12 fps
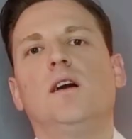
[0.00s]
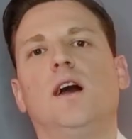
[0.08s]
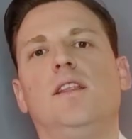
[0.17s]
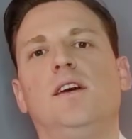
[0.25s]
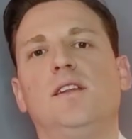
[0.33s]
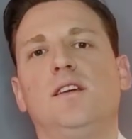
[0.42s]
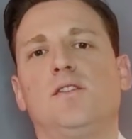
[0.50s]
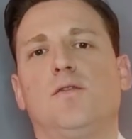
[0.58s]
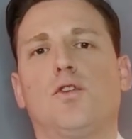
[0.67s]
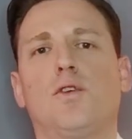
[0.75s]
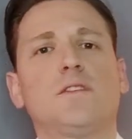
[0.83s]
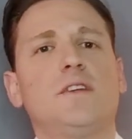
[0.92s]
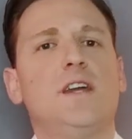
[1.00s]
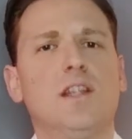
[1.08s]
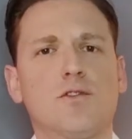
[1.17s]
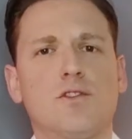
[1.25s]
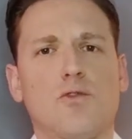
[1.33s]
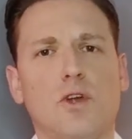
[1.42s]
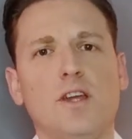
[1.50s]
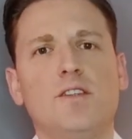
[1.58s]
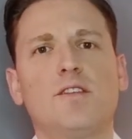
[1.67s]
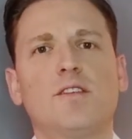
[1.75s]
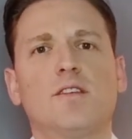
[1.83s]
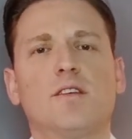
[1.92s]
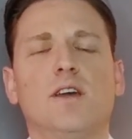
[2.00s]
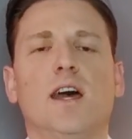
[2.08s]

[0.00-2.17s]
And then there's, of course, the interest rates.